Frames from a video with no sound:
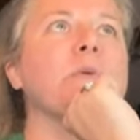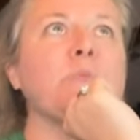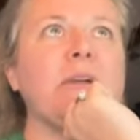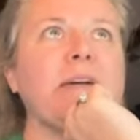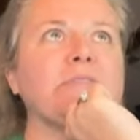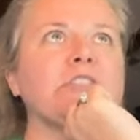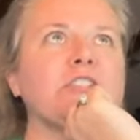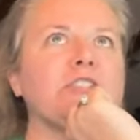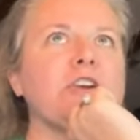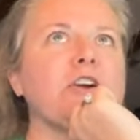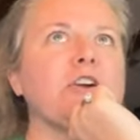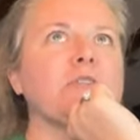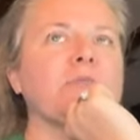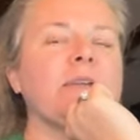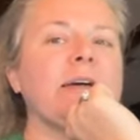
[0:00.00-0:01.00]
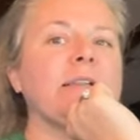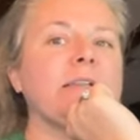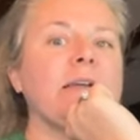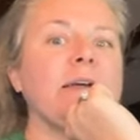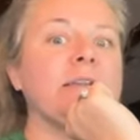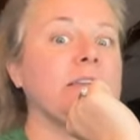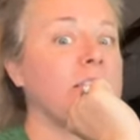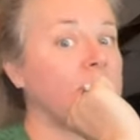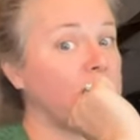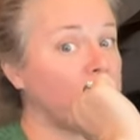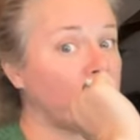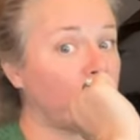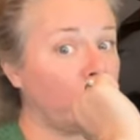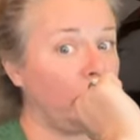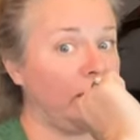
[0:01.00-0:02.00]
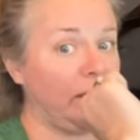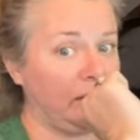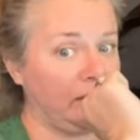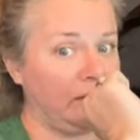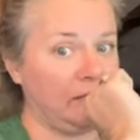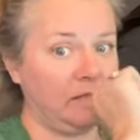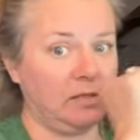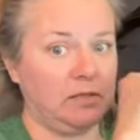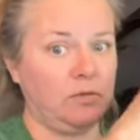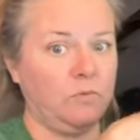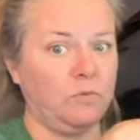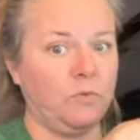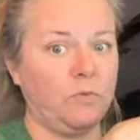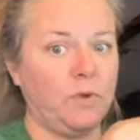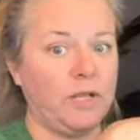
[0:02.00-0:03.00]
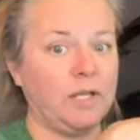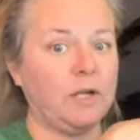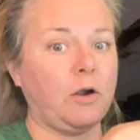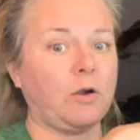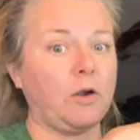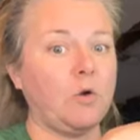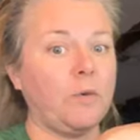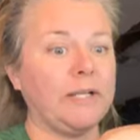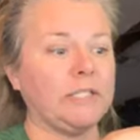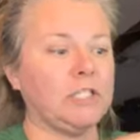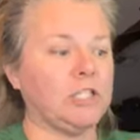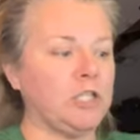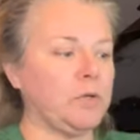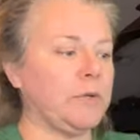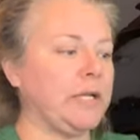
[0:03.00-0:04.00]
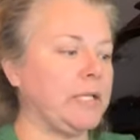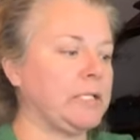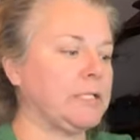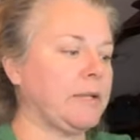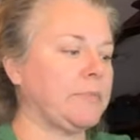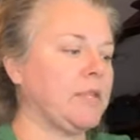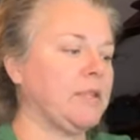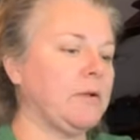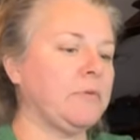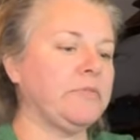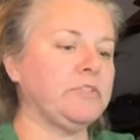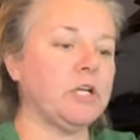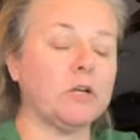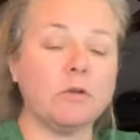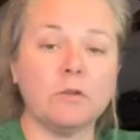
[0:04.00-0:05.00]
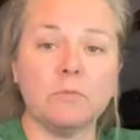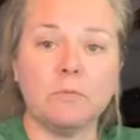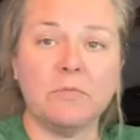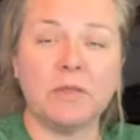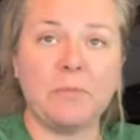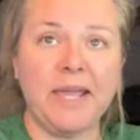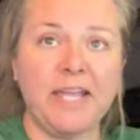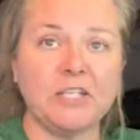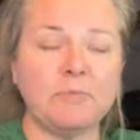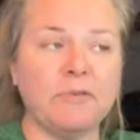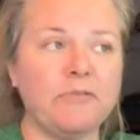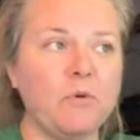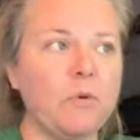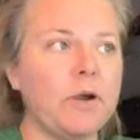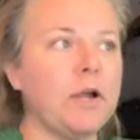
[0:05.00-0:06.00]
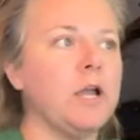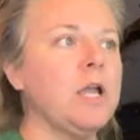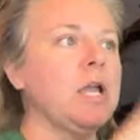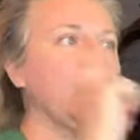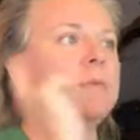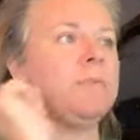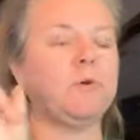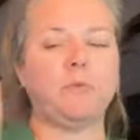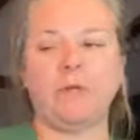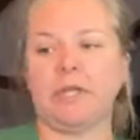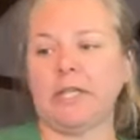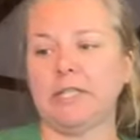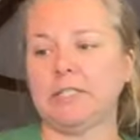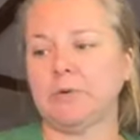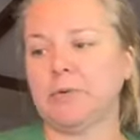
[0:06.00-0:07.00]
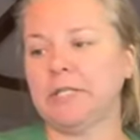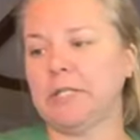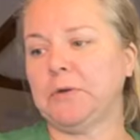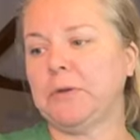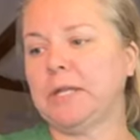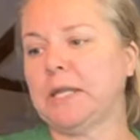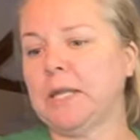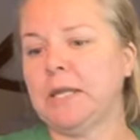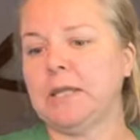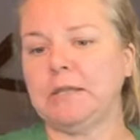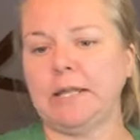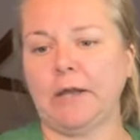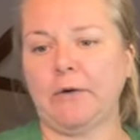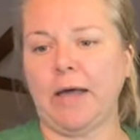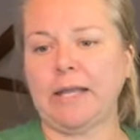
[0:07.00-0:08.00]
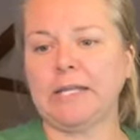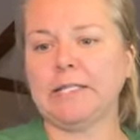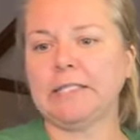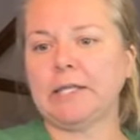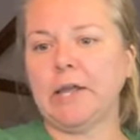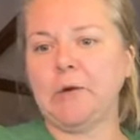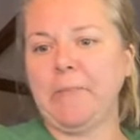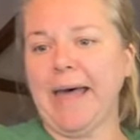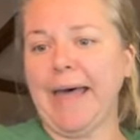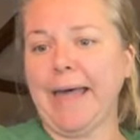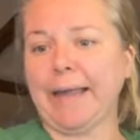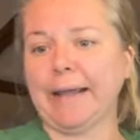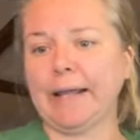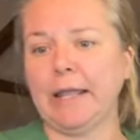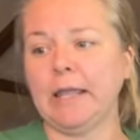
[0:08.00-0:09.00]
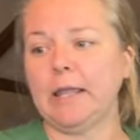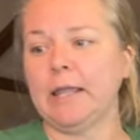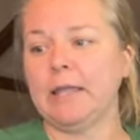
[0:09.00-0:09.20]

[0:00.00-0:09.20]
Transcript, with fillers: then we have a dessert that at Ethan's request we are going to do. It is something that we've done on the page before, but we need to redo it. Now, I need to go back.